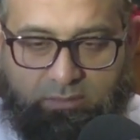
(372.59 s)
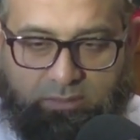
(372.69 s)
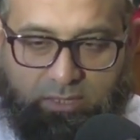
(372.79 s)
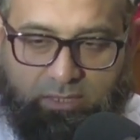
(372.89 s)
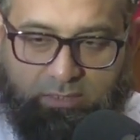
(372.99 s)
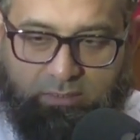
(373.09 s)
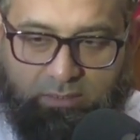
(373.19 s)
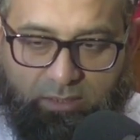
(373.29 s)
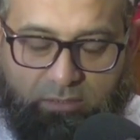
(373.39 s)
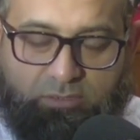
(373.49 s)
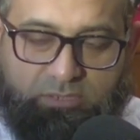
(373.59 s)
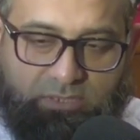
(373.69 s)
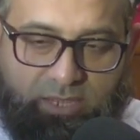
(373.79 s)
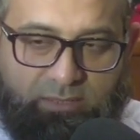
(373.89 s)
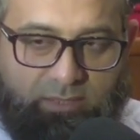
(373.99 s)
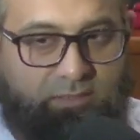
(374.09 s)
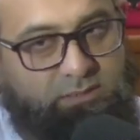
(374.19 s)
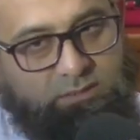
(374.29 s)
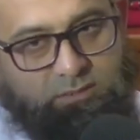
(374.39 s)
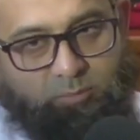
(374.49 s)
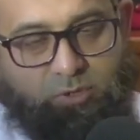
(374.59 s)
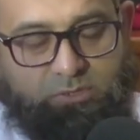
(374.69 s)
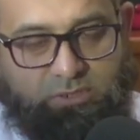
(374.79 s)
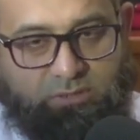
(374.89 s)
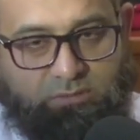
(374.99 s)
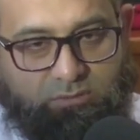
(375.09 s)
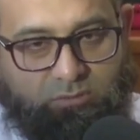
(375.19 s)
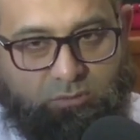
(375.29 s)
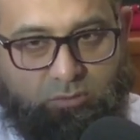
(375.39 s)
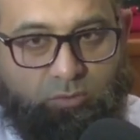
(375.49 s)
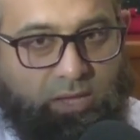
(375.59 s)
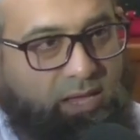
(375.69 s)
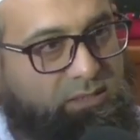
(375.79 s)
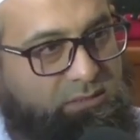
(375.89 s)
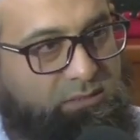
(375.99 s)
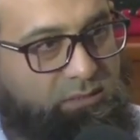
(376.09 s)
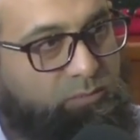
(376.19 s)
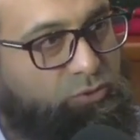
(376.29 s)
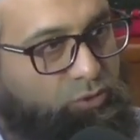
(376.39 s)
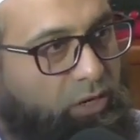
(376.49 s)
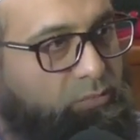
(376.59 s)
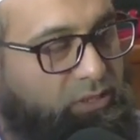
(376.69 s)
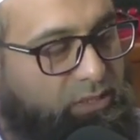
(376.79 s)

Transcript: they understand that this is a person who has some strong